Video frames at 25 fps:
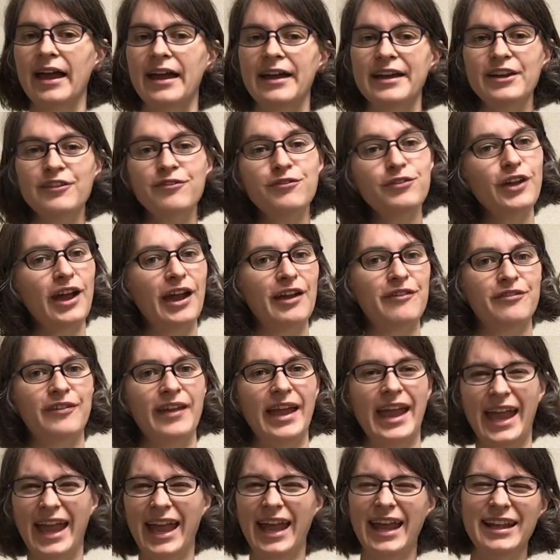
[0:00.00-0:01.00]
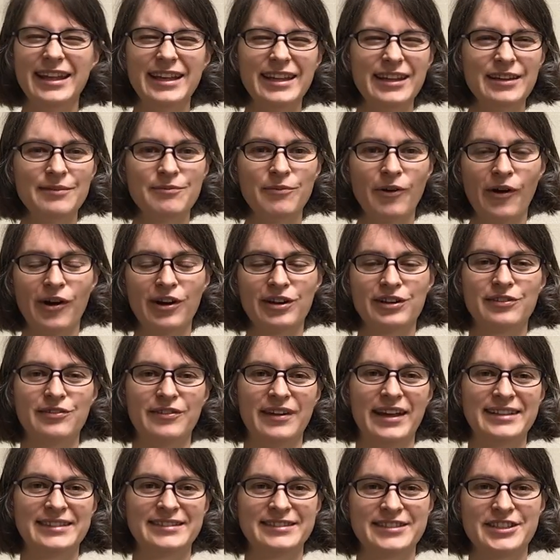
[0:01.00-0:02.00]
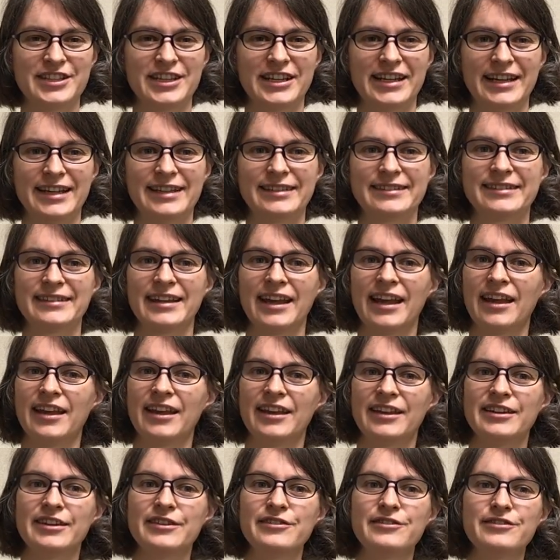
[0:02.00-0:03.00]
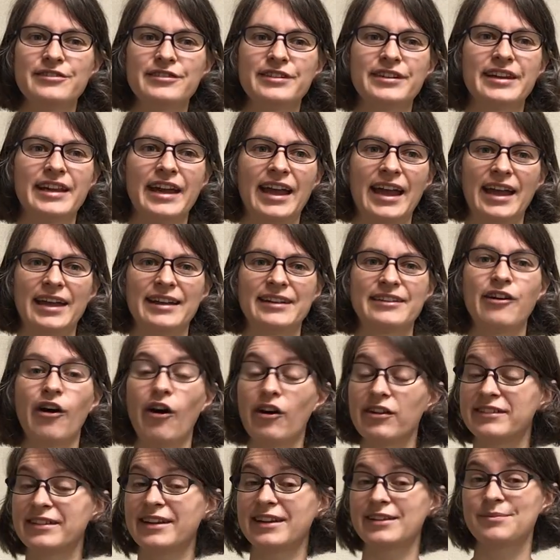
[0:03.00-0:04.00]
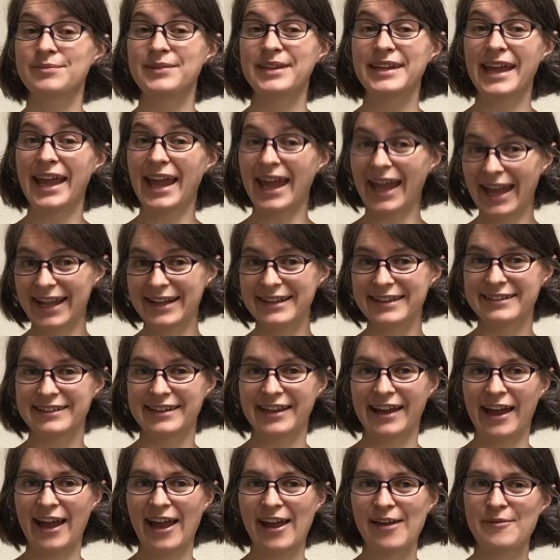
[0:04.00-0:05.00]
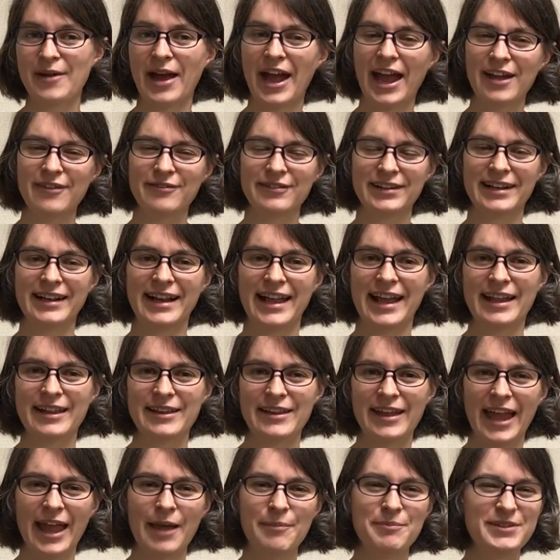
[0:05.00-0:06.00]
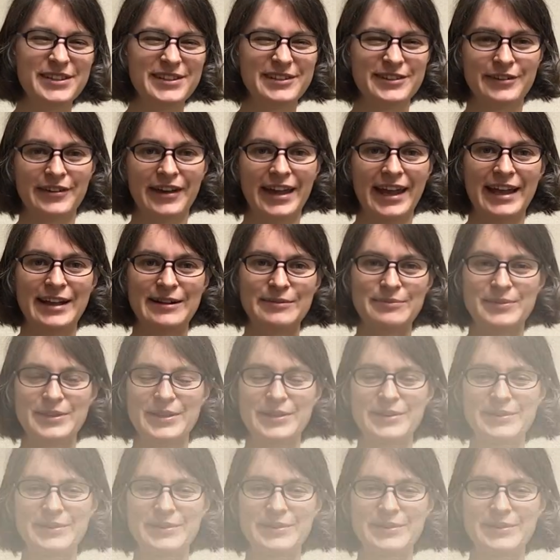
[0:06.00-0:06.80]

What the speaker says: If you have any more questions, you can contact me anytime. I will happy to help